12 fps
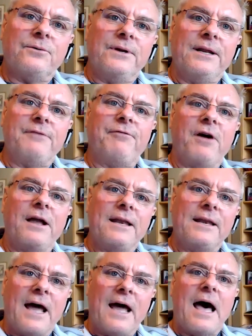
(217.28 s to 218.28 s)
When they
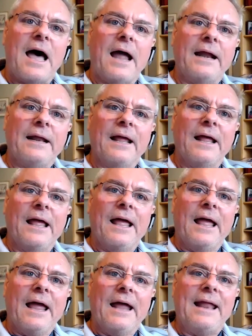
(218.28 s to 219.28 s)
fucking died,
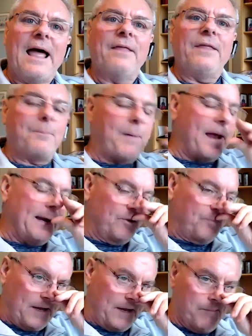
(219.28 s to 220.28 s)
and now their
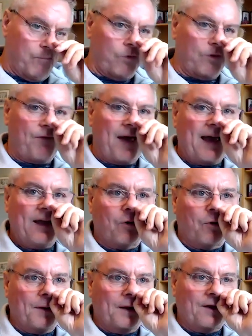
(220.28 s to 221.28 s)
paintings become more
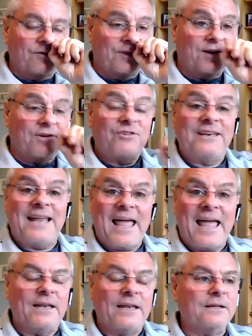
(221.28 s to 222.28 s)
valuable because they're
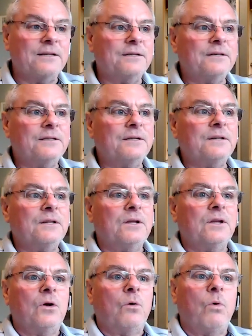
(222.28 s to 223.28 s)
dead.
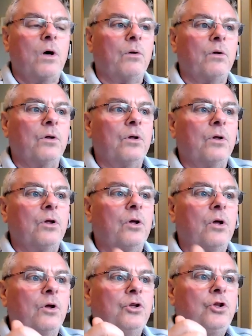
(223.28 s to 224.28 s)
Well,
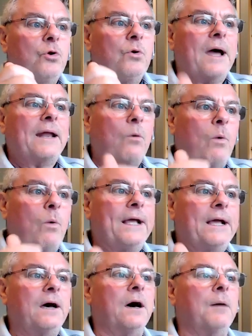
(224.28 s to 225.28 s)
you got to
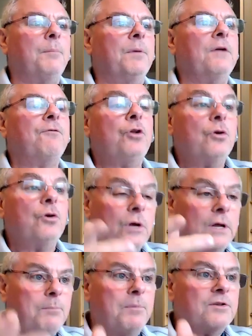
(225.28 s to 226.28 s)
wake up. If you're
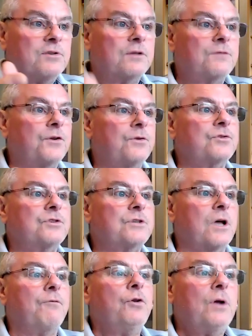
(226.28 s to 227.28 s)
in business for
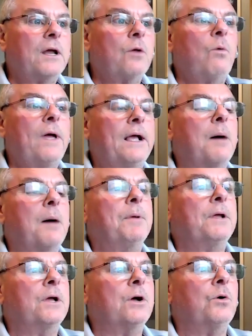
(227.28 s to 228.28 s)
yourself, you got to wake up
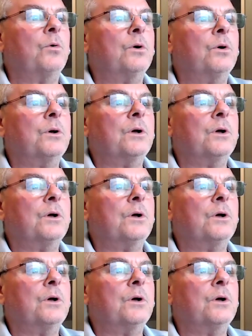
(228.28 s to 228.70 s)
and go,